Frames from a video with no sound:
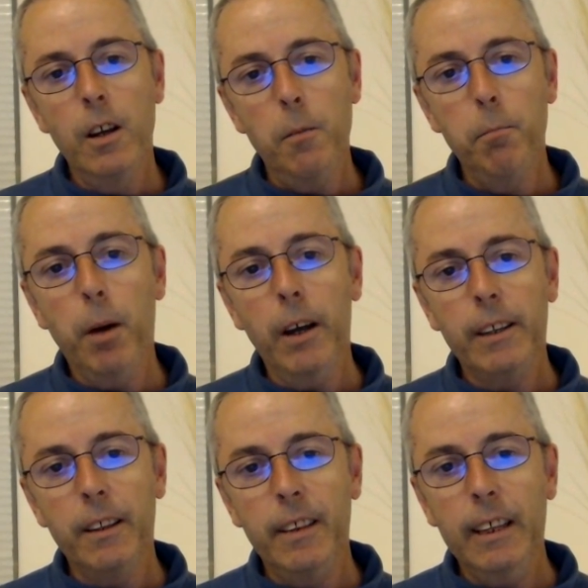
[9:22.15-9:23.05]
But
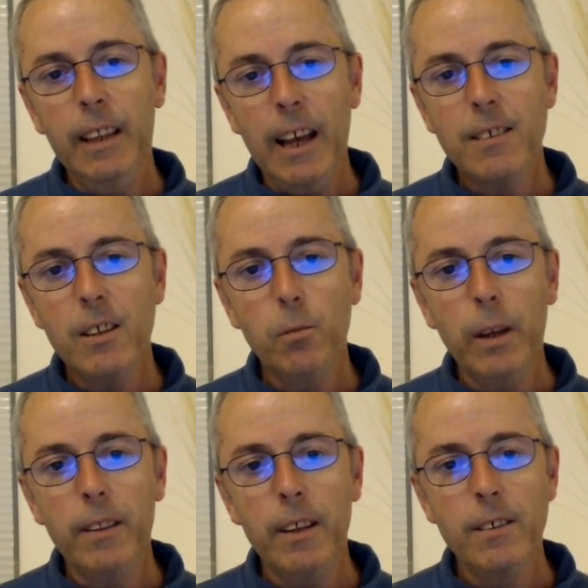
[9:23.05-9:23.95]
the lesson
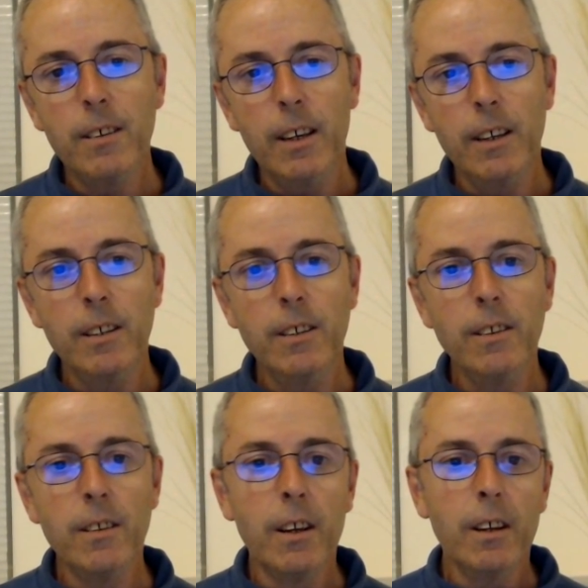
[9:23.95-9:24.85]
with this
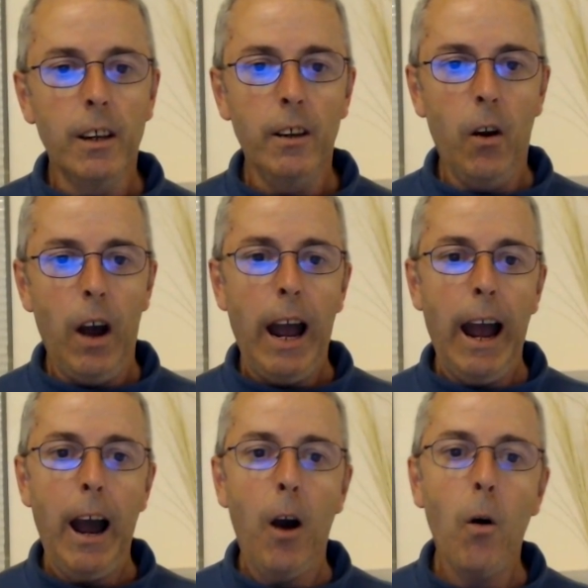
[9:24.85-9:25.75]
is, you know,
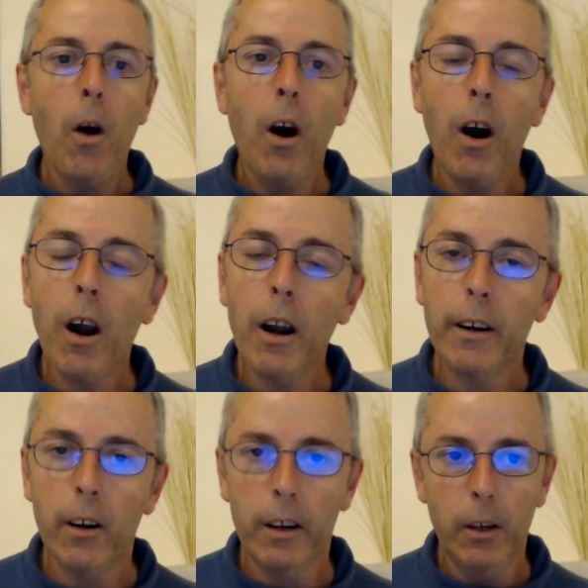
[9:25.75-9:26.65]
how
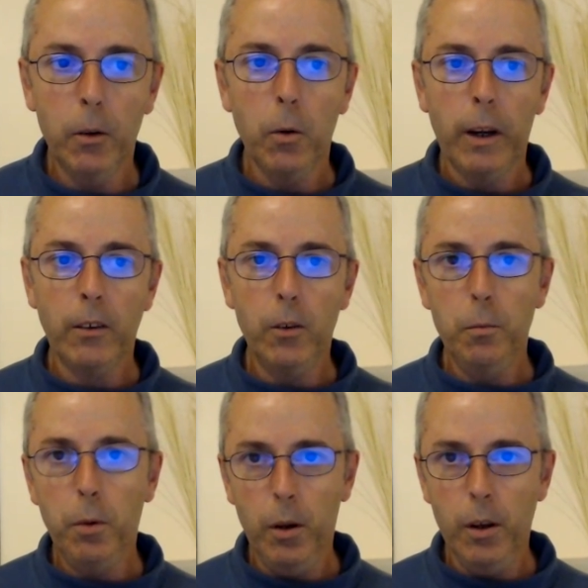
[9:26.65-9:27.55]
hard are you going to
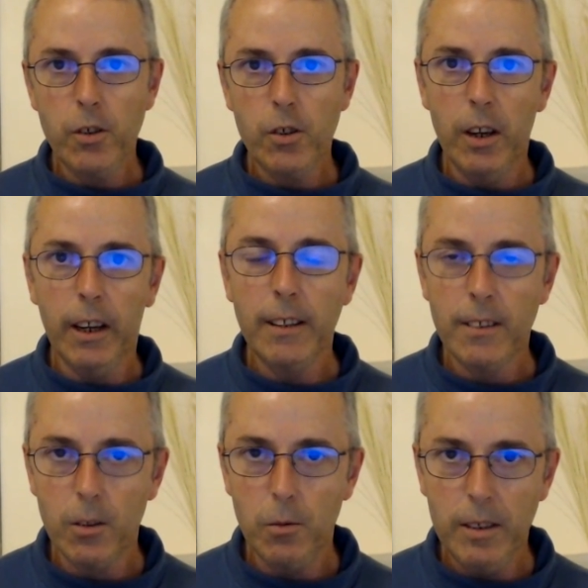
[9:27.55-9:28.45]
push
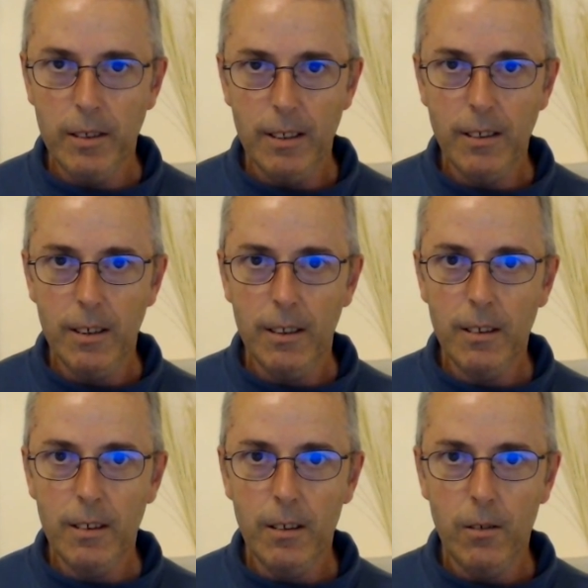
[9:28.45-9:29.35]
against the
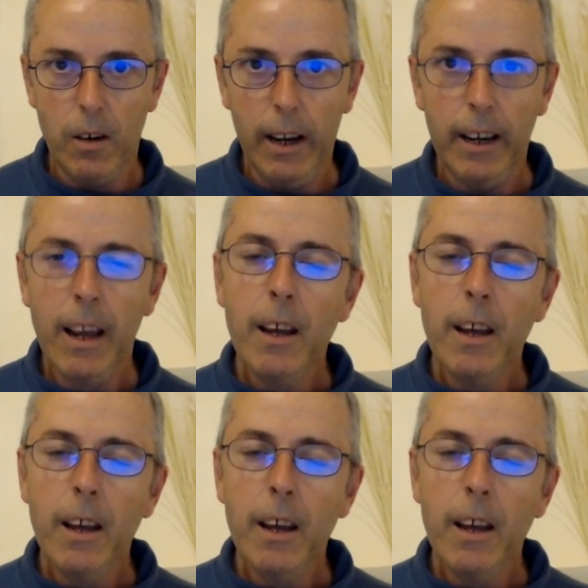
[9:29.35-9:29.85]
resistance? Right?